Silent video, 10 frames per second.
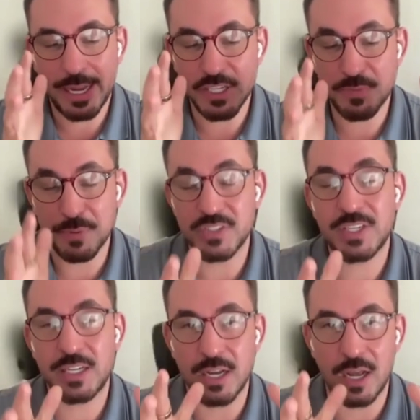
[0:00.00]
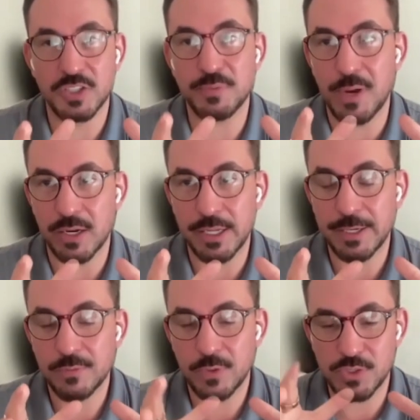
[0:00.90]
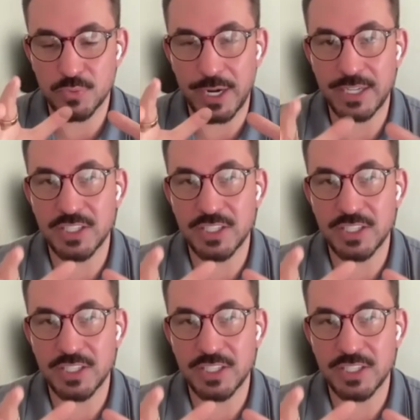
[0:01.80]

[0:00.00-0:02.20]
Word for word: of explicit knowledge modeling,